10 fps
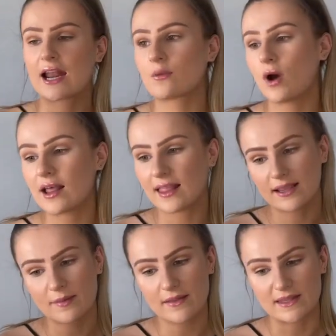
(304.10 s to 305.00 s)
I like
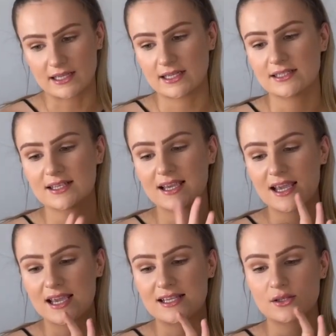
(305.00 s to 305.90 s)
about these
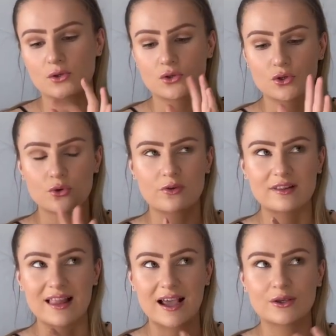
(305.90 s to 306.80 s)
is you're
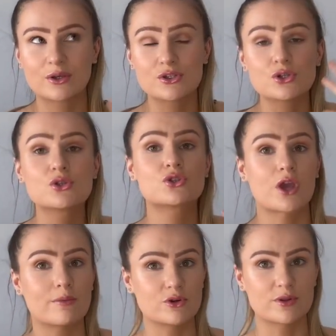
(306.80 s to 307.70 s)
allowed, you can do so
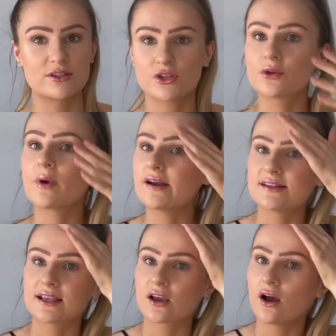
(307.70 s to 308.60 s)
much with it. So you can wear it as
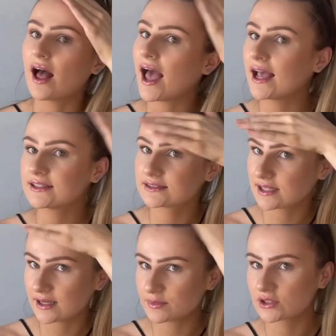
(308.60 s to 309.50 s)
like a head
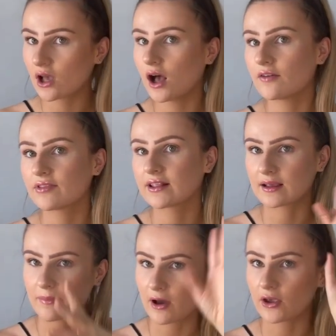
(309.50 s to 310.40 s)
type scarf thing, like
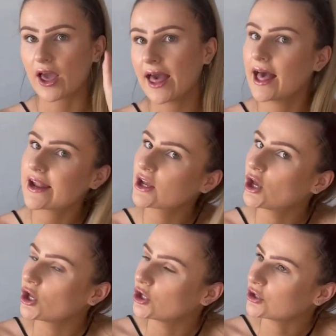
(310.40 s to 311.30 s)
on your head.
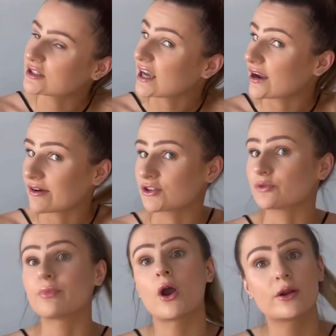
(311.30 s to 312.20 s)
You can tie it around your
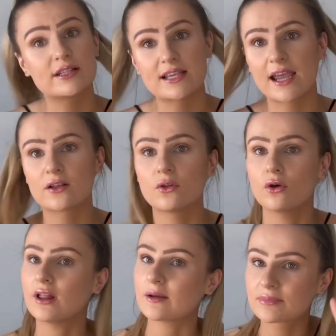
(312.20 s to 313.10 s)
ponytail or
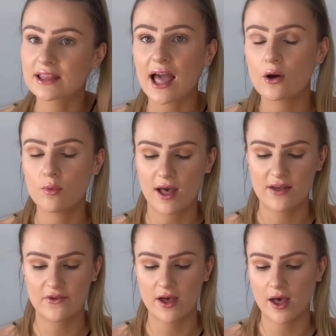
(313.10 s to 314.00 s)
like plait or
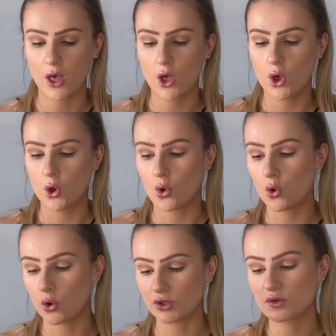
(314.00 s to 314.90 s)
whatever.
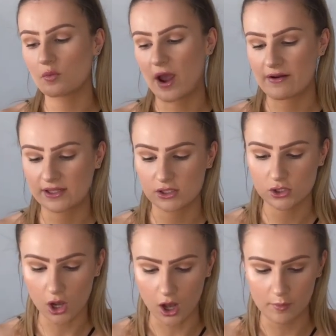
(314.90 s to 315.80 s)
Or you can wear it as a
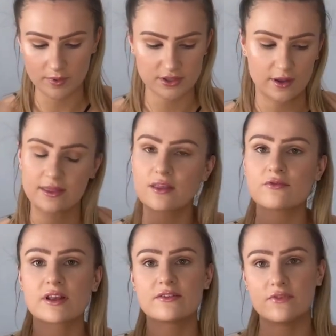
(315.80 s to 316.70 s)
top. So I think they're
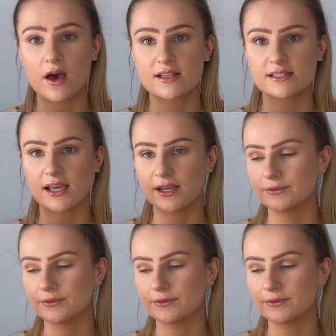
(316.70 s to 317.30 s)
really versatile.